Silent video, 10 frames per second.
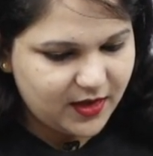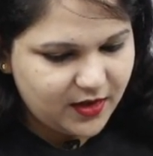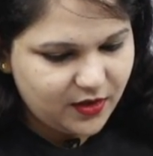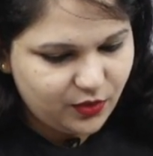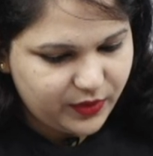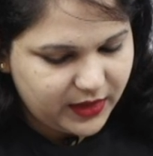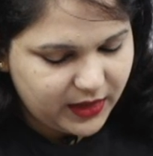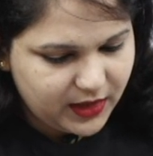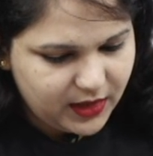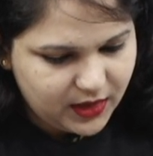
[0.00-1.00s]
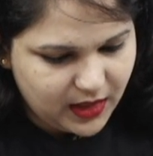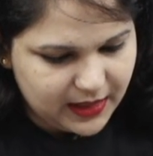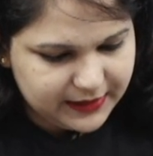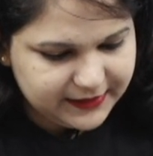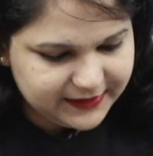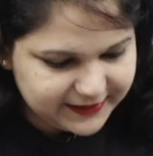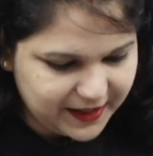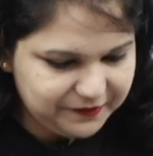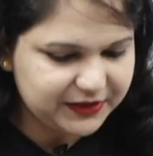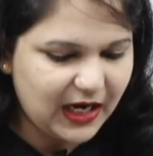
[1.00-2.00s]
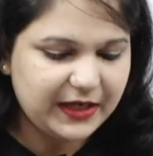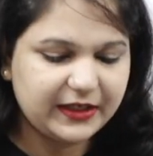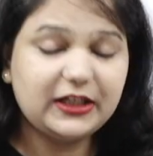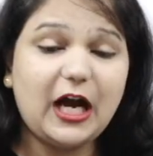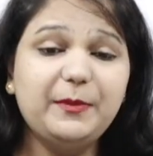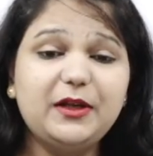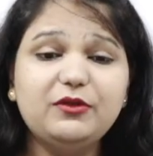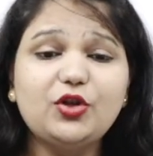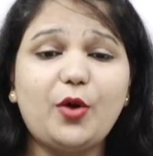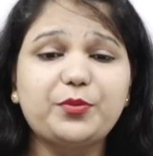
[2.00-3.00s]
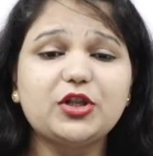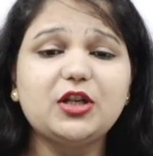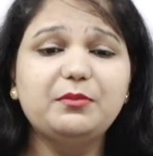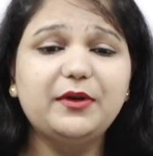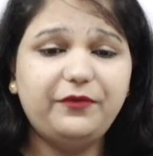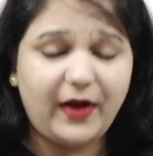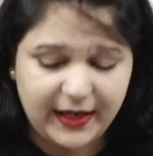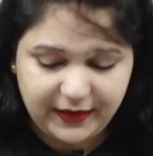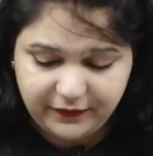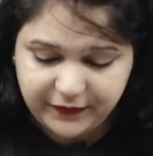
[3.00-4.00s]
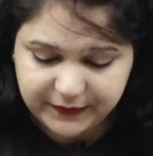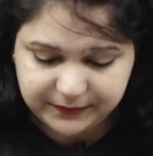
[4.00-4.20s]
Okay, answers have started coming with option number 5.